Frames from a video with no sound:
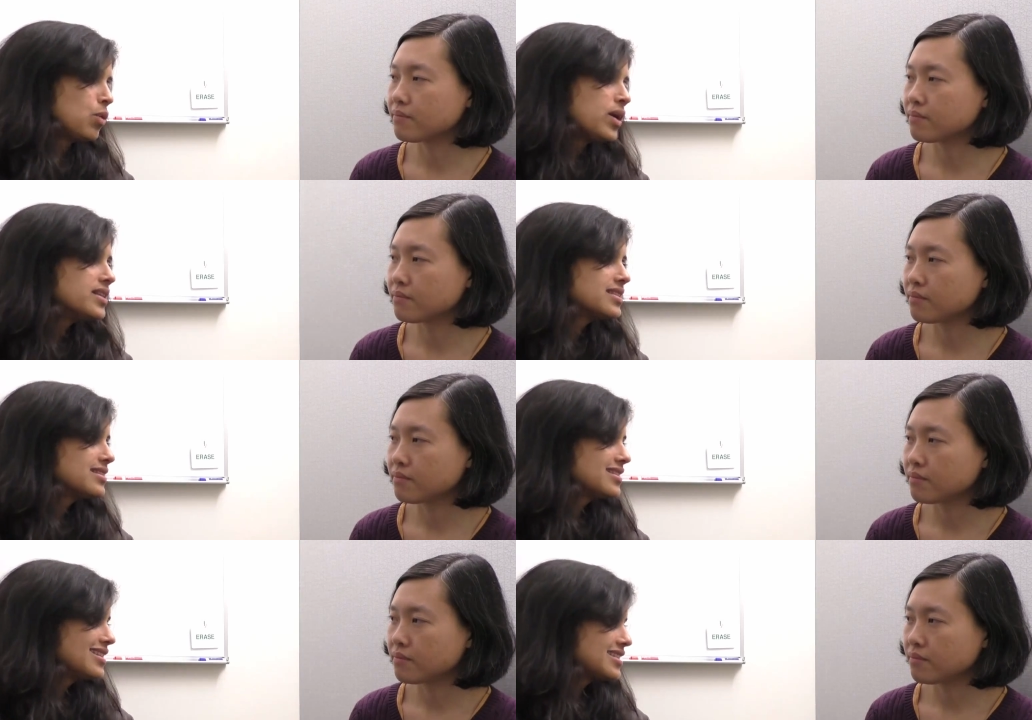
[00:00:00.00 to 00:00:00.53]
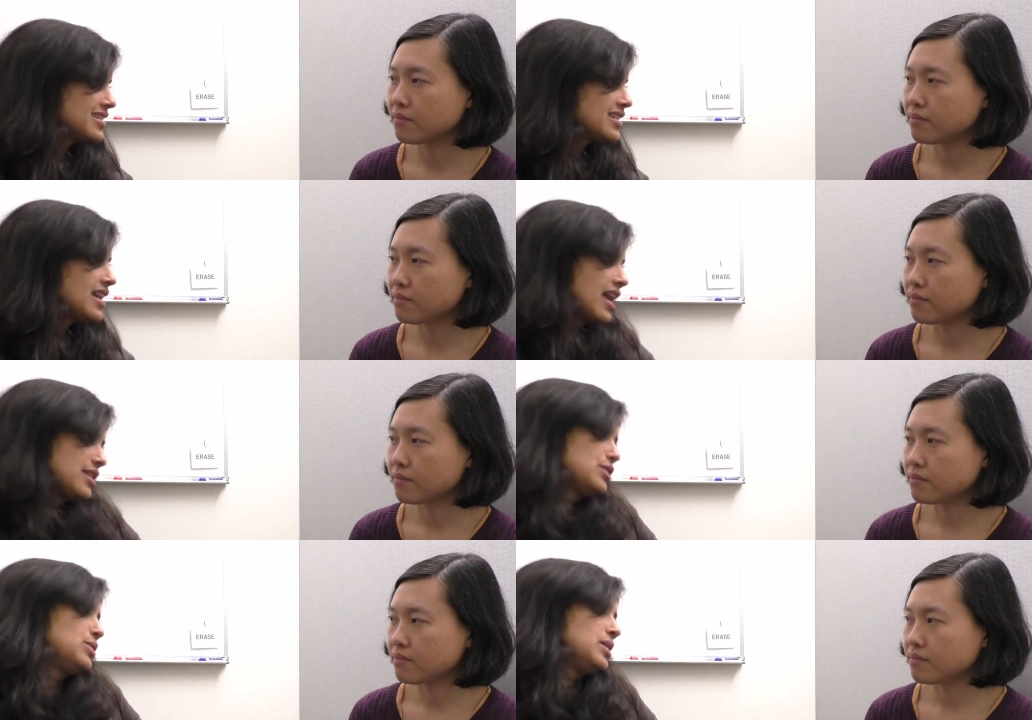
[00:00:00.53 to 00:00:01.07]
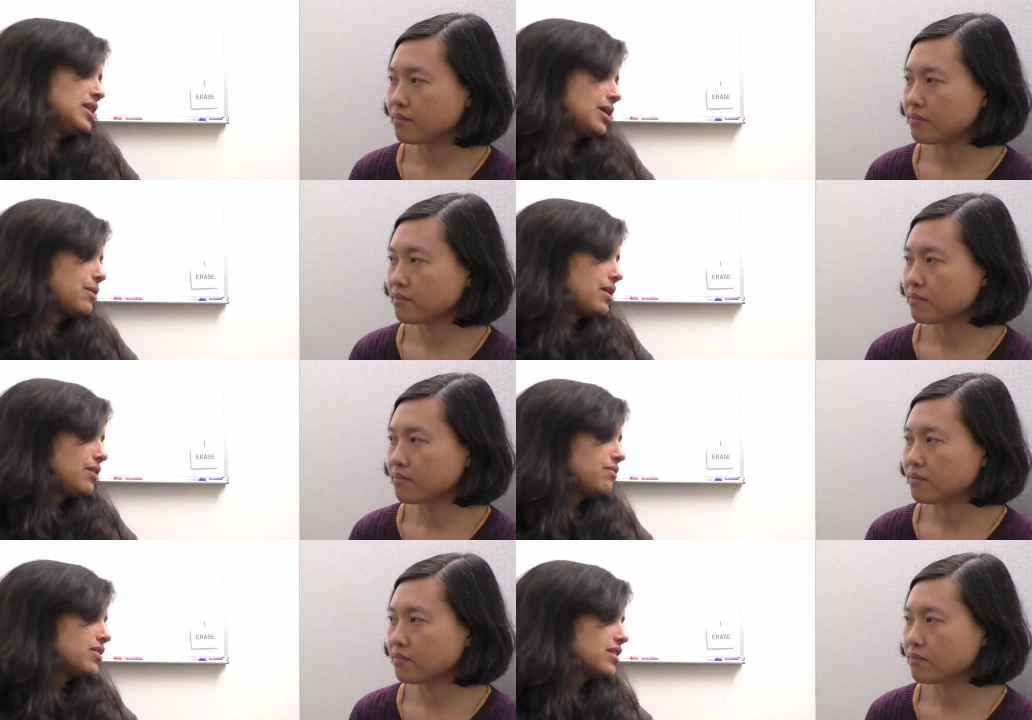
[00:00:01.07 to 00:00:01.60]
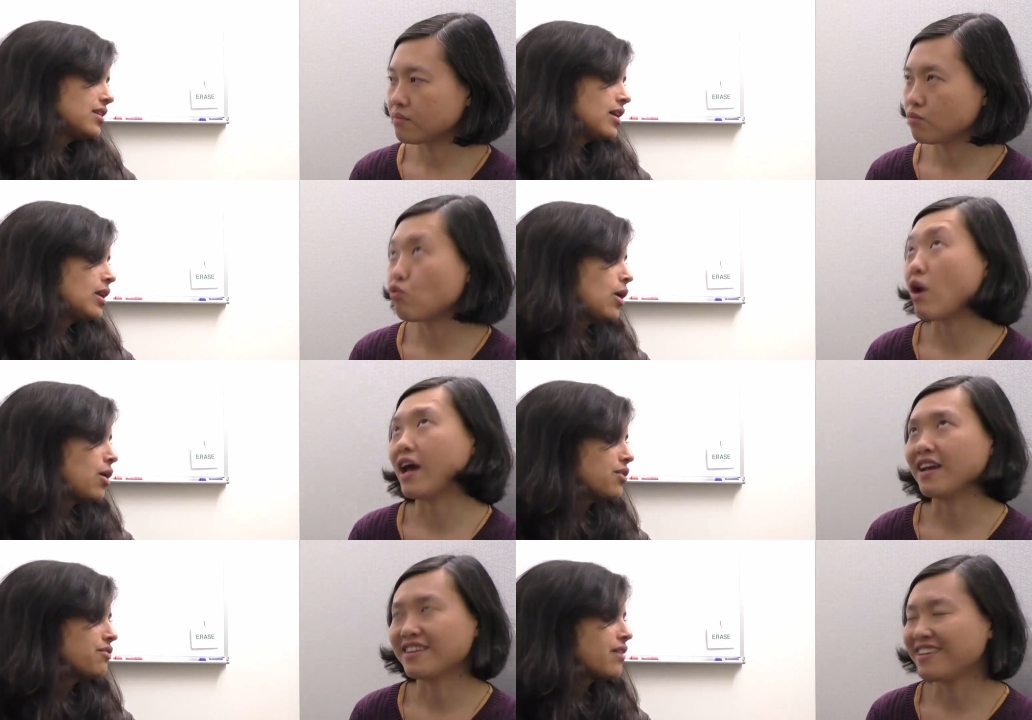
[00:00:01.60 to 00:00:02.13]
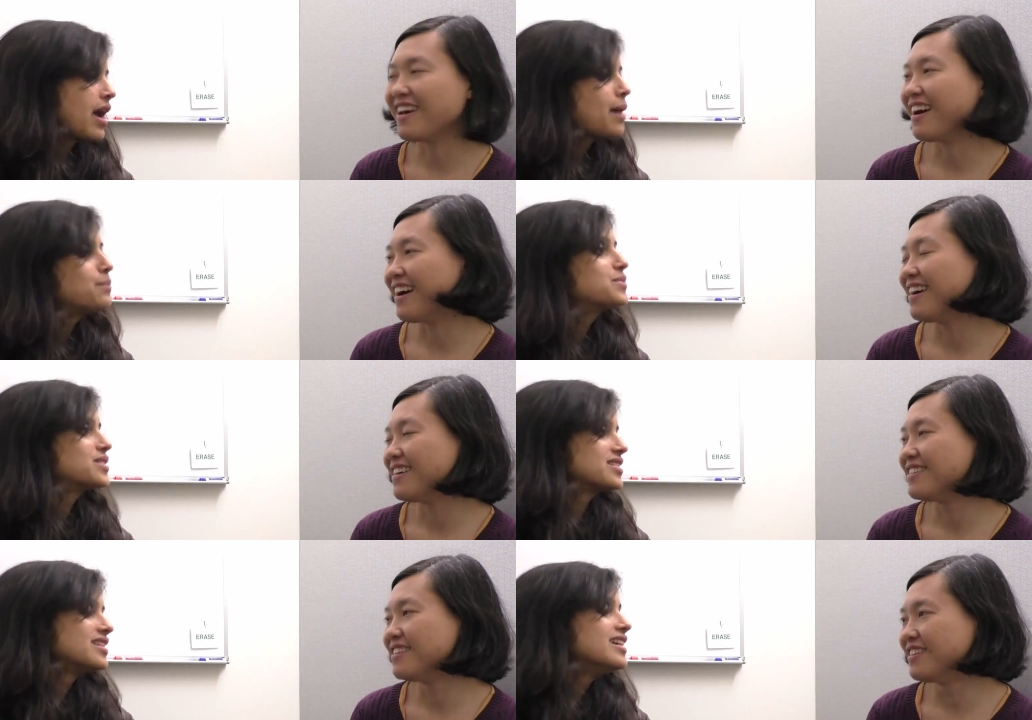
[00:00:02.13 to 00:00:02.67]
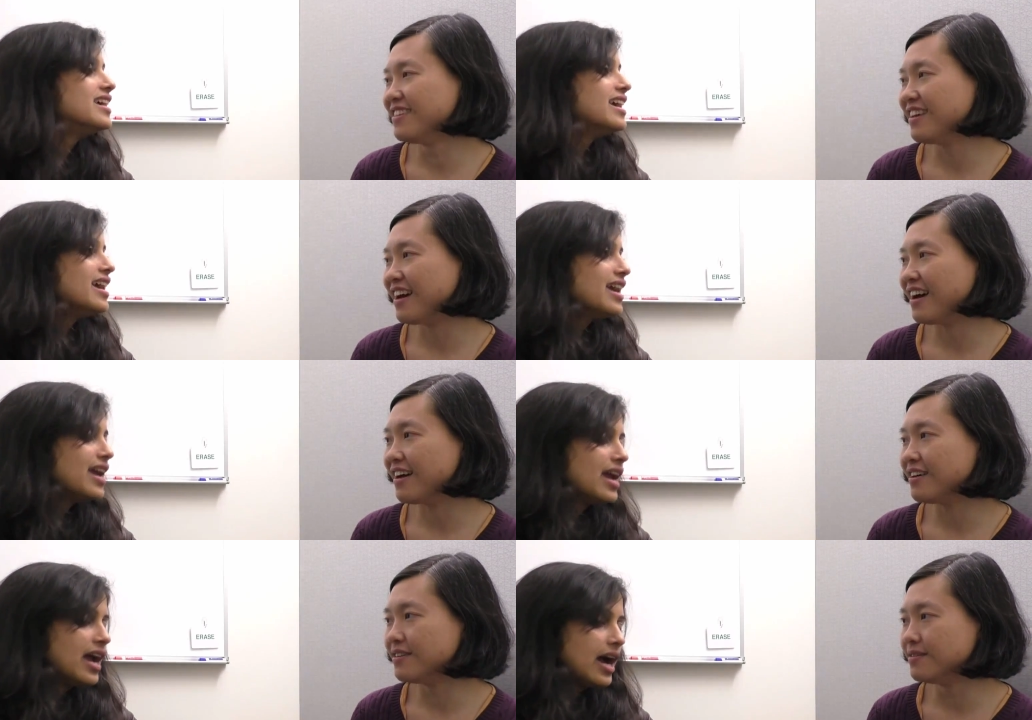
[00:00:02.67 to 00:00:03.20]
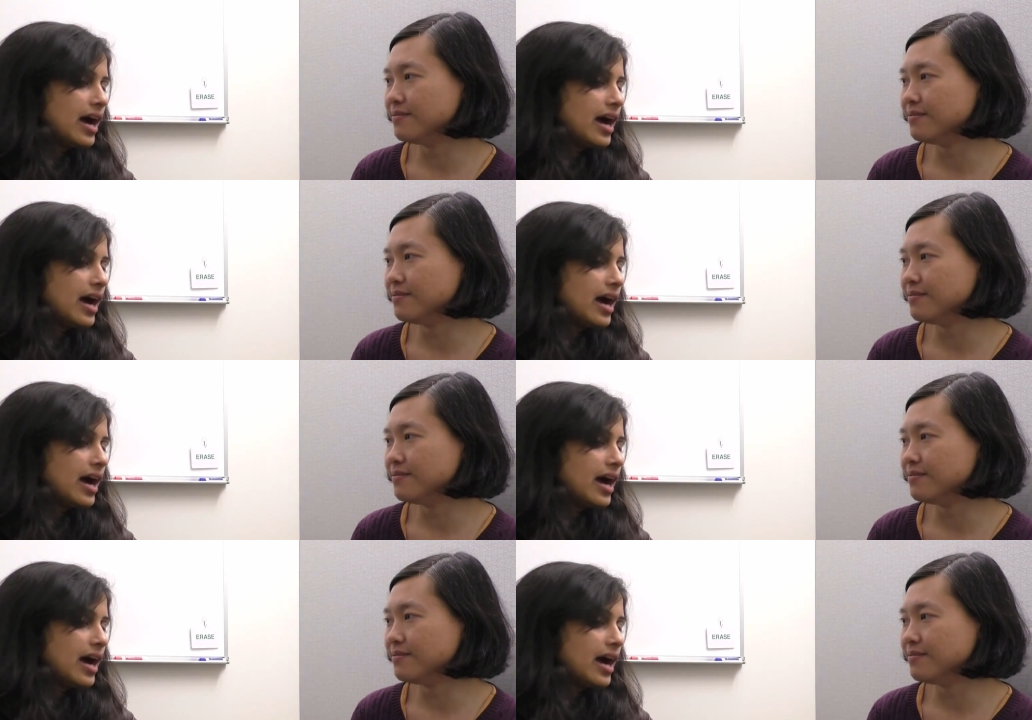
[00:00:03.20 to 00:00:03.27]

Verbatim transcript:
Speaker 1: a voice assistant has to integrate with a right, lot of yeah. apps. Yeah.